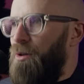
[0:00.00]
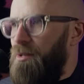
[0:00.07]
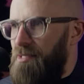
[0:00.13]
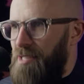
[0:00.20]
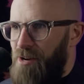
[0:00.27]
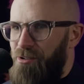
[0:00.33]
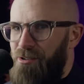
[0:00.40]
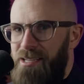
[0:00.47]
or
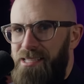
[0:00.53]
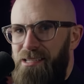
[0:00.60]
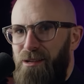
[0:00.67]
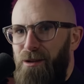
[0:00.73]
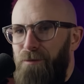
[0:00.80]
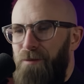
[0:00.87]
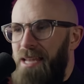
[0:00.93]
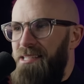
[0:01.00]

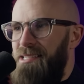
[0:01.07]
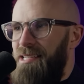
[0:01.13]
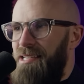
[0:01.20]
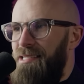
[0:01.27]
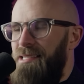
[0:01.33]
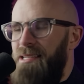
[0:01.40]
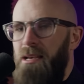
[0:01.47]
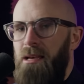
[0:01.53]
terroristic
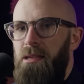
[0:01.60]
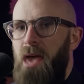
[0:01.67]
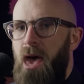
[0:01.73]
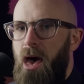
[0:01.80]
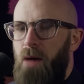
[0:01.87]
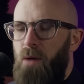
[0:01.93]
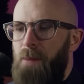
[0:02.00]
offenses. Yeah,